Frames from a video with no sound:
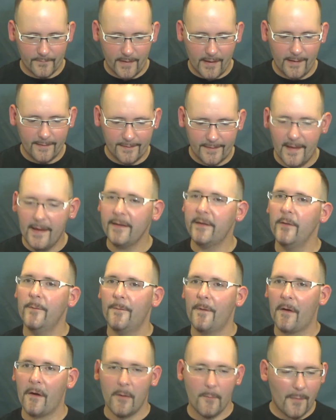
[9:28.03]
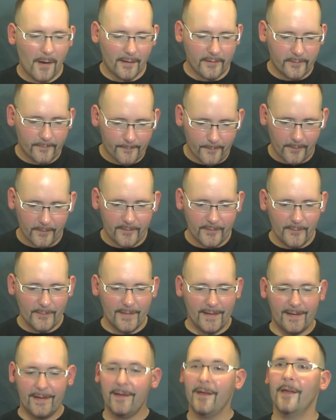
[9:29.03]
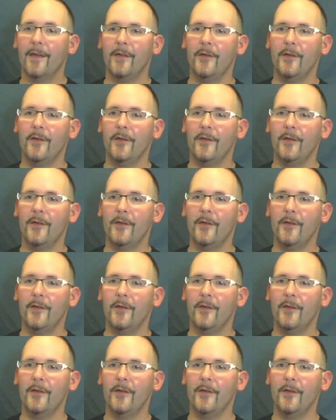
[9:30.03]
And thank you very much for doing